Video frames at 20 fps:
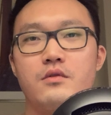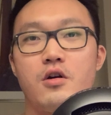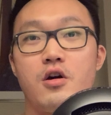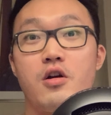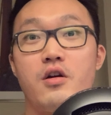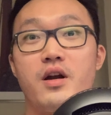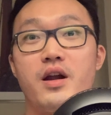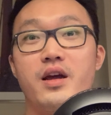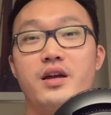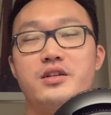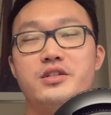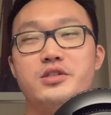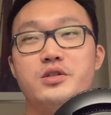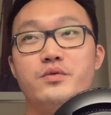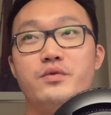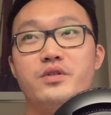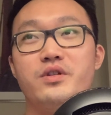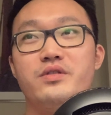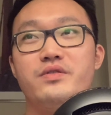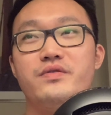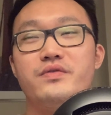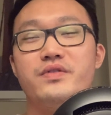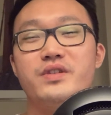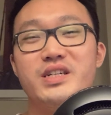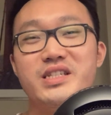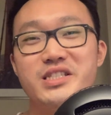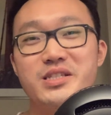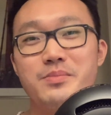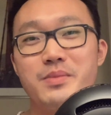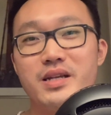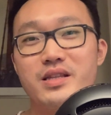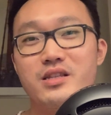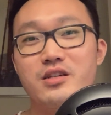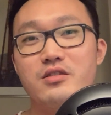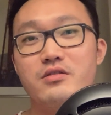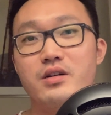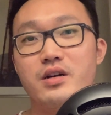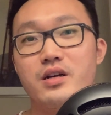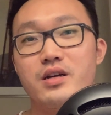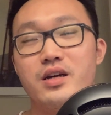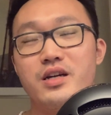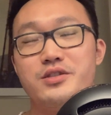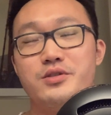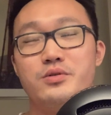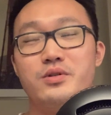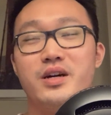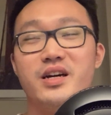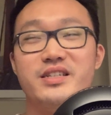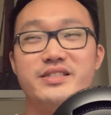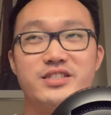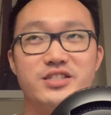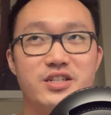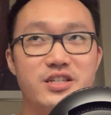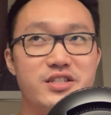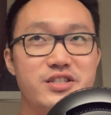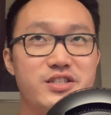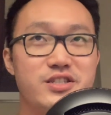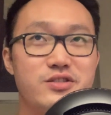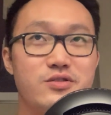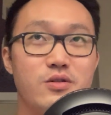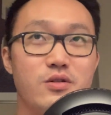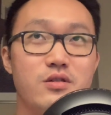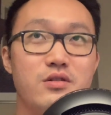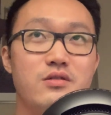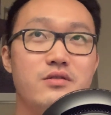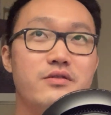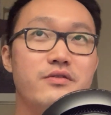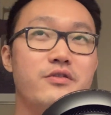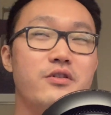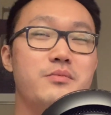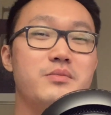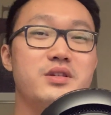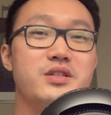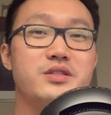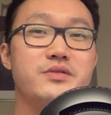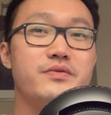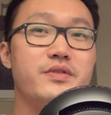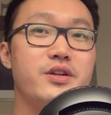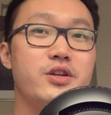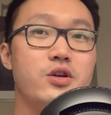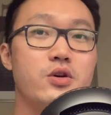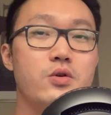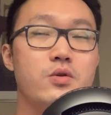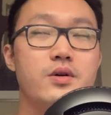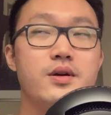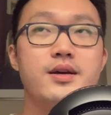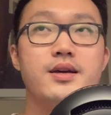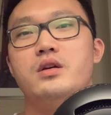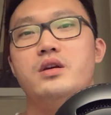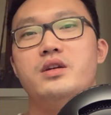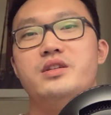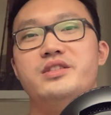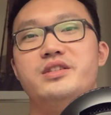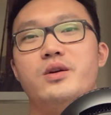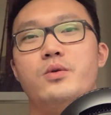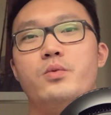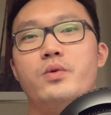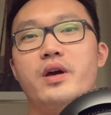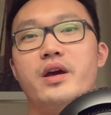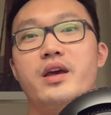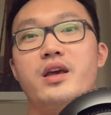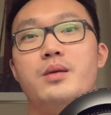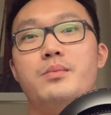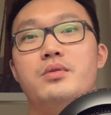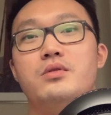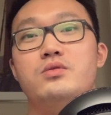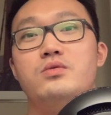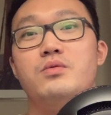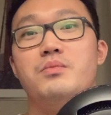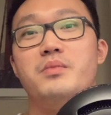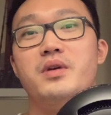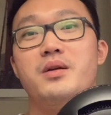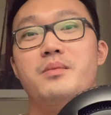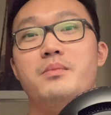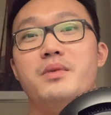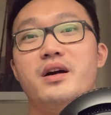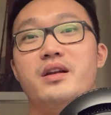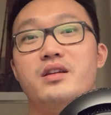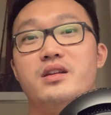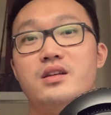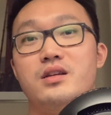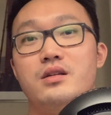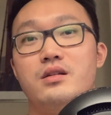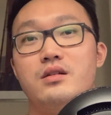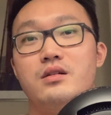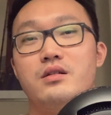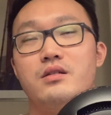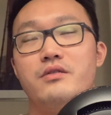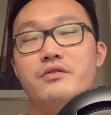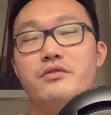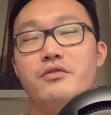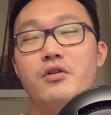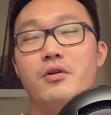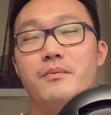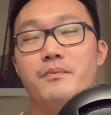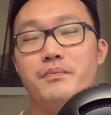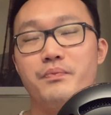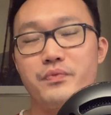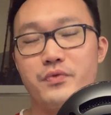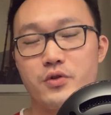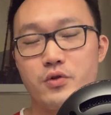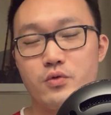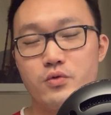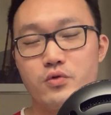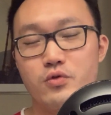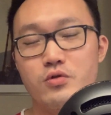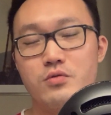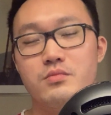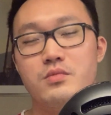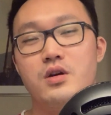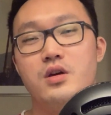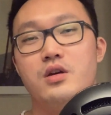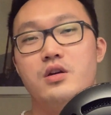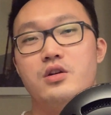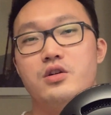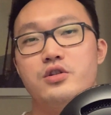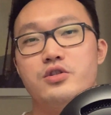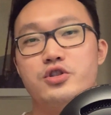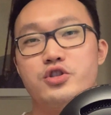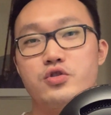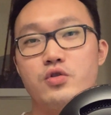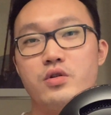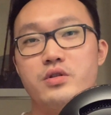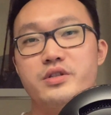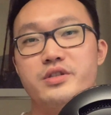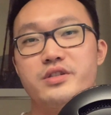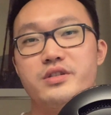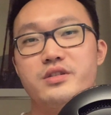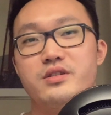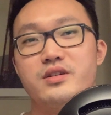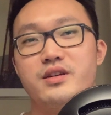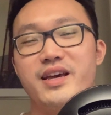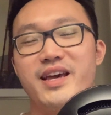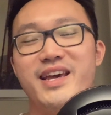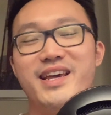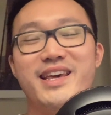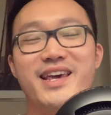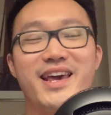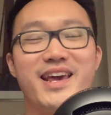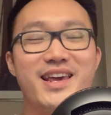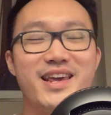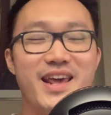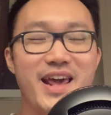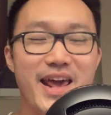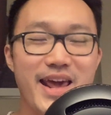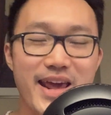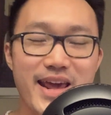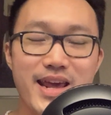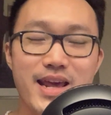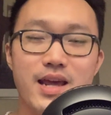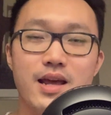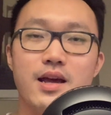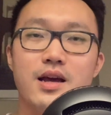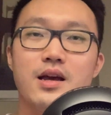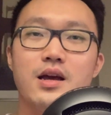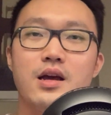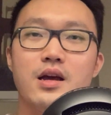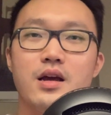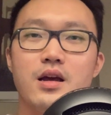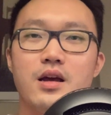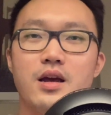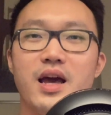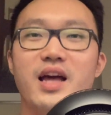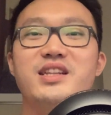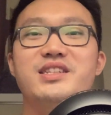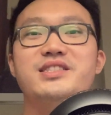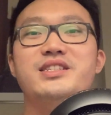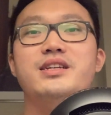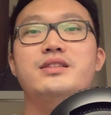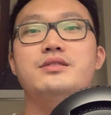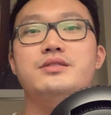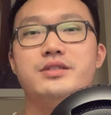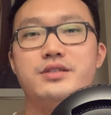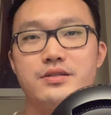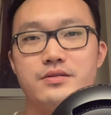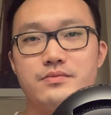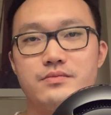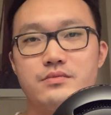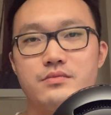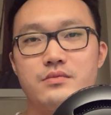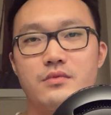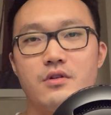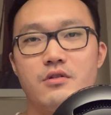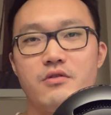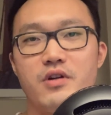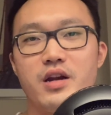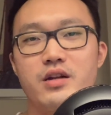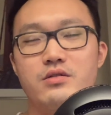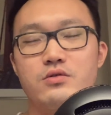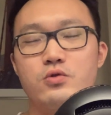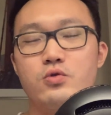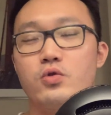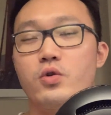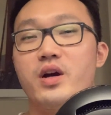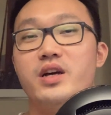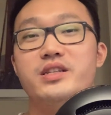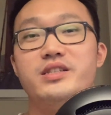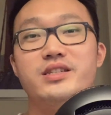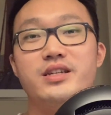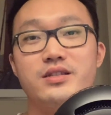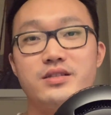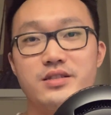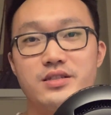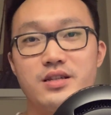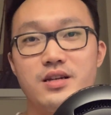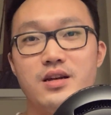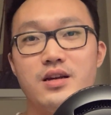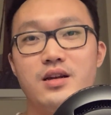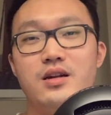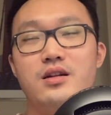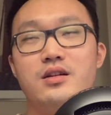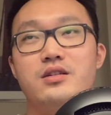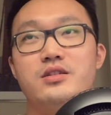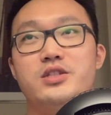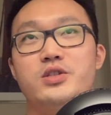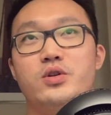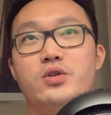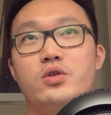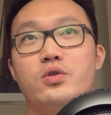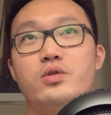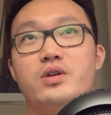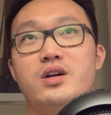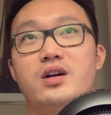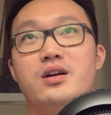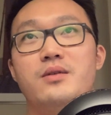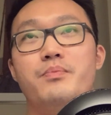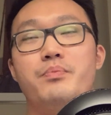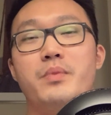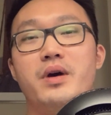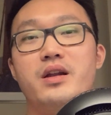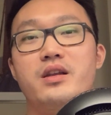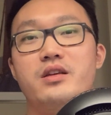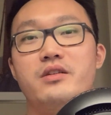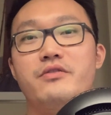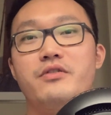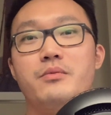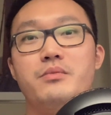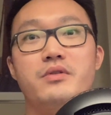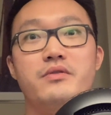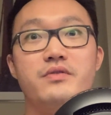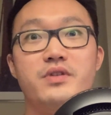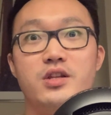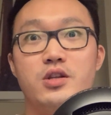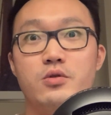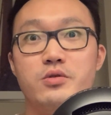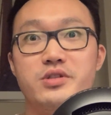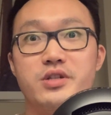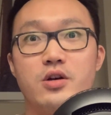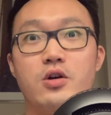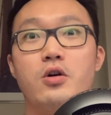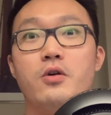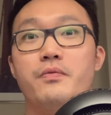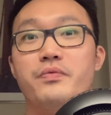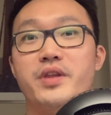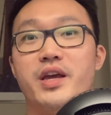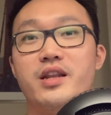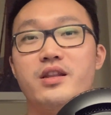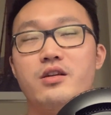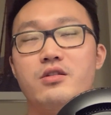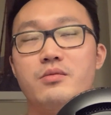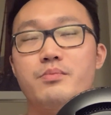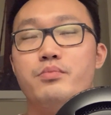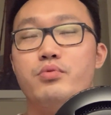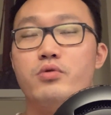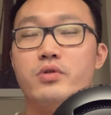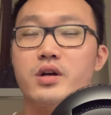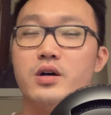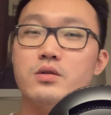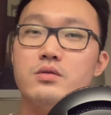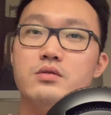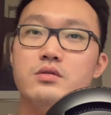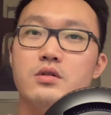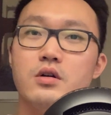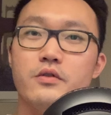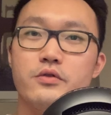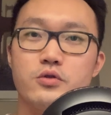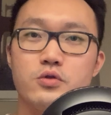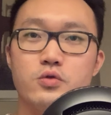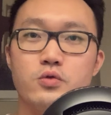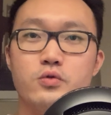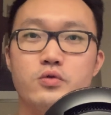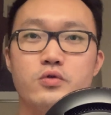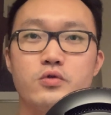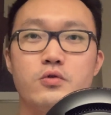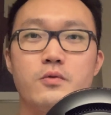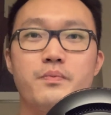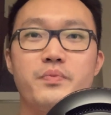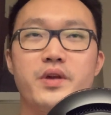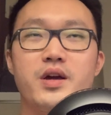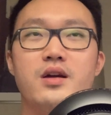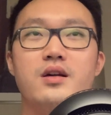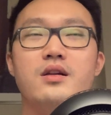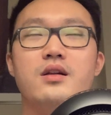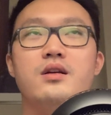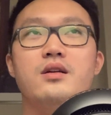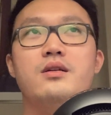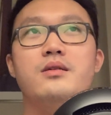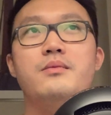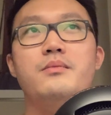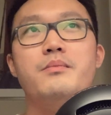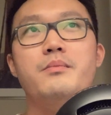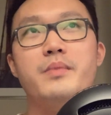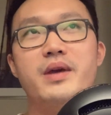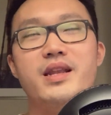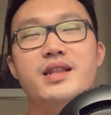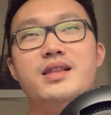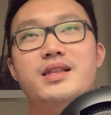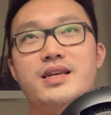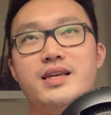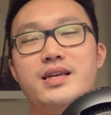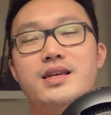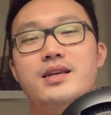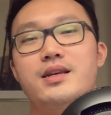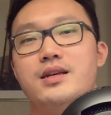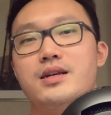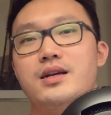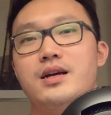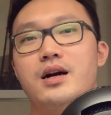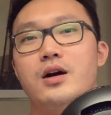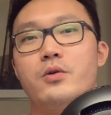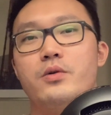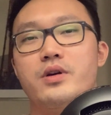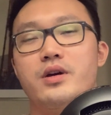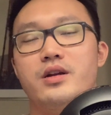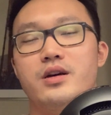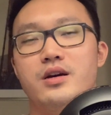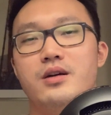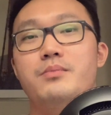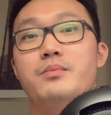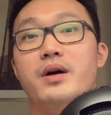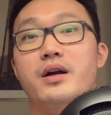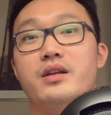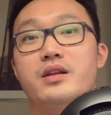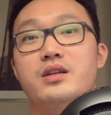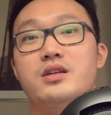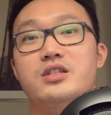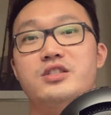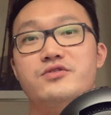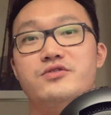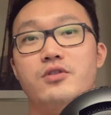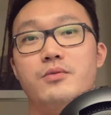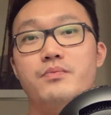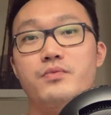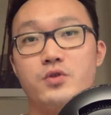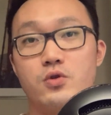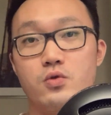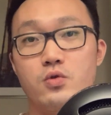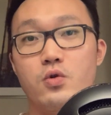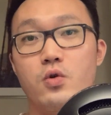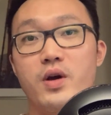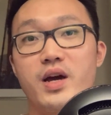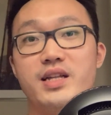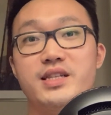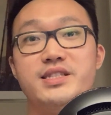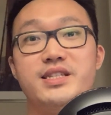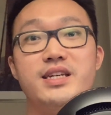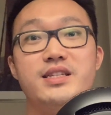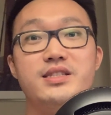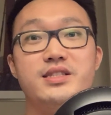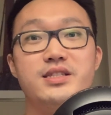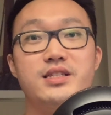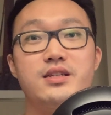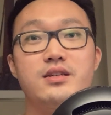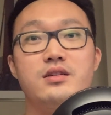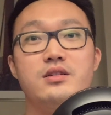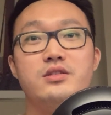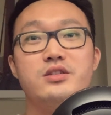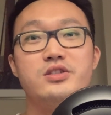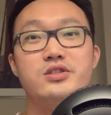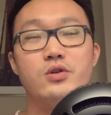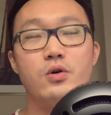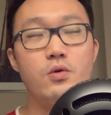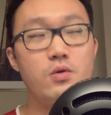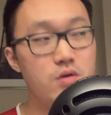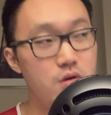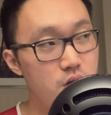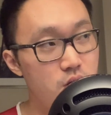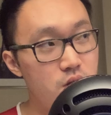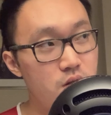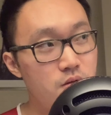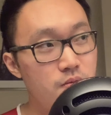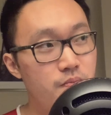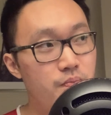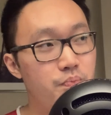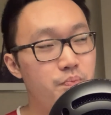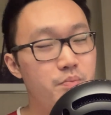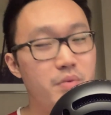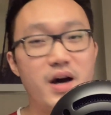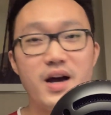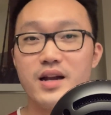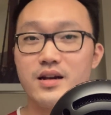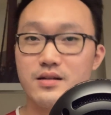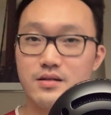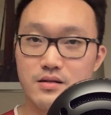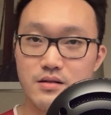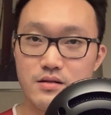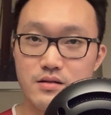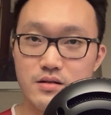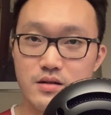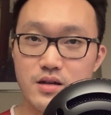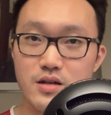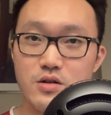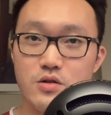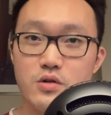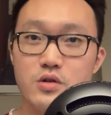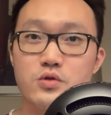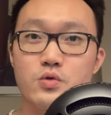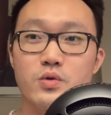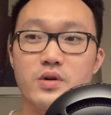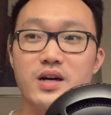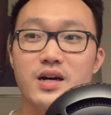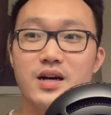Alright, so for the first method, right, as you guys just saw from his video, is that we are able to make money from YouTube Shorts, aka AdSense, right, Google AdSense. So in order to earn money from the videos, the content that you put out onto YouTube, mainly how we're gonna earn money is from Google AdSense. So, but in order to